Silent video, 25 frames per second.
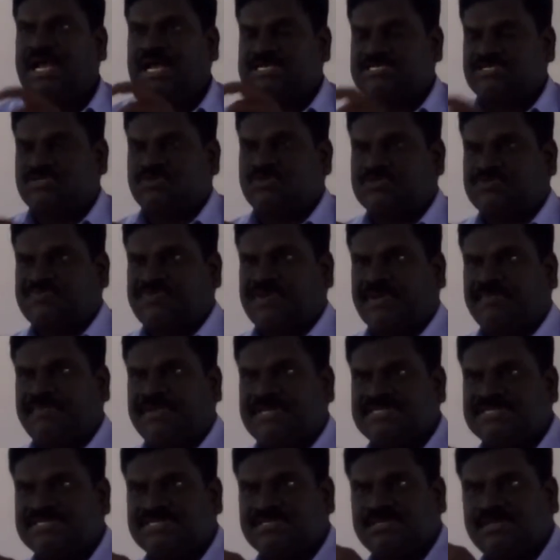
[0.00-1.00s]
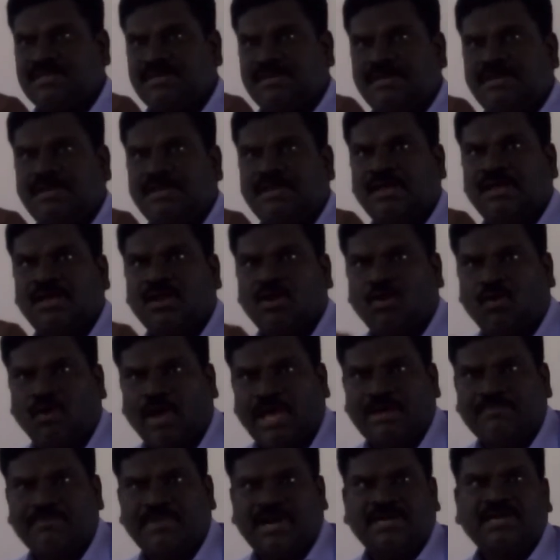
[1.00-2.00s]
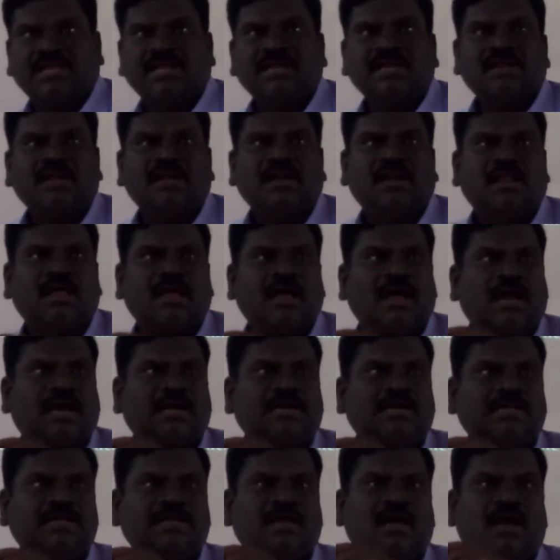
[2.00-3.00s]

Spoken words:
Astrosphere means lower mantle and